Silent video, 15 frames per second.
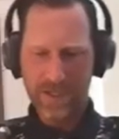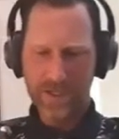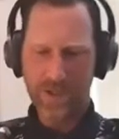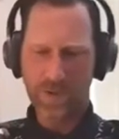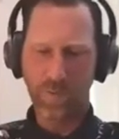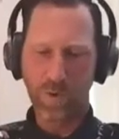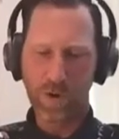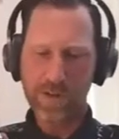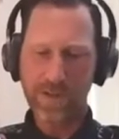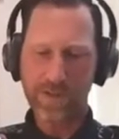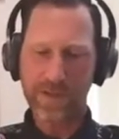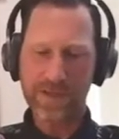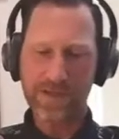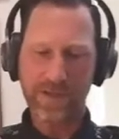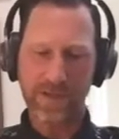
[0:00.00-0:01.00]
one of the
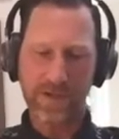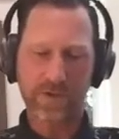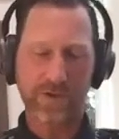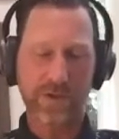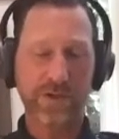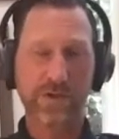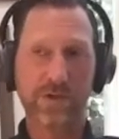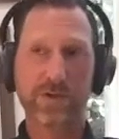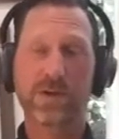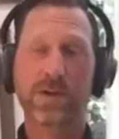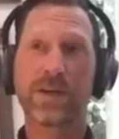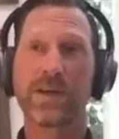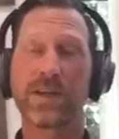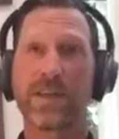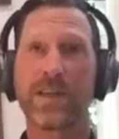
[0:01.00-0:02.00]
things that you do
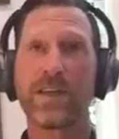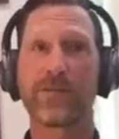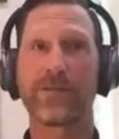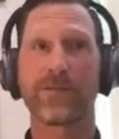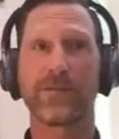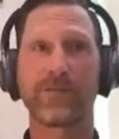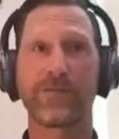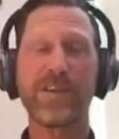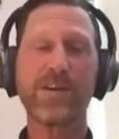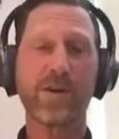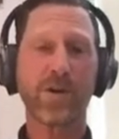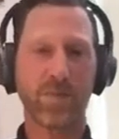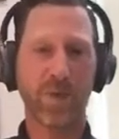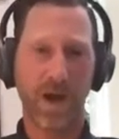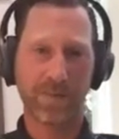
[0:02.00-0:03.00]
if
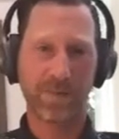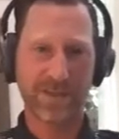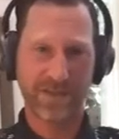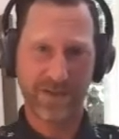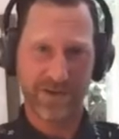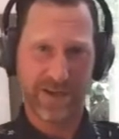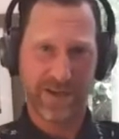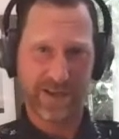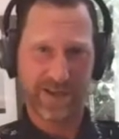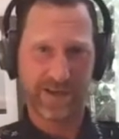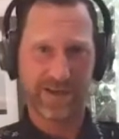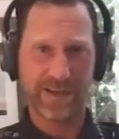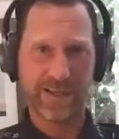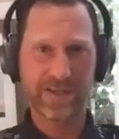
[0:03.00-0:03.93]
fear pops in your head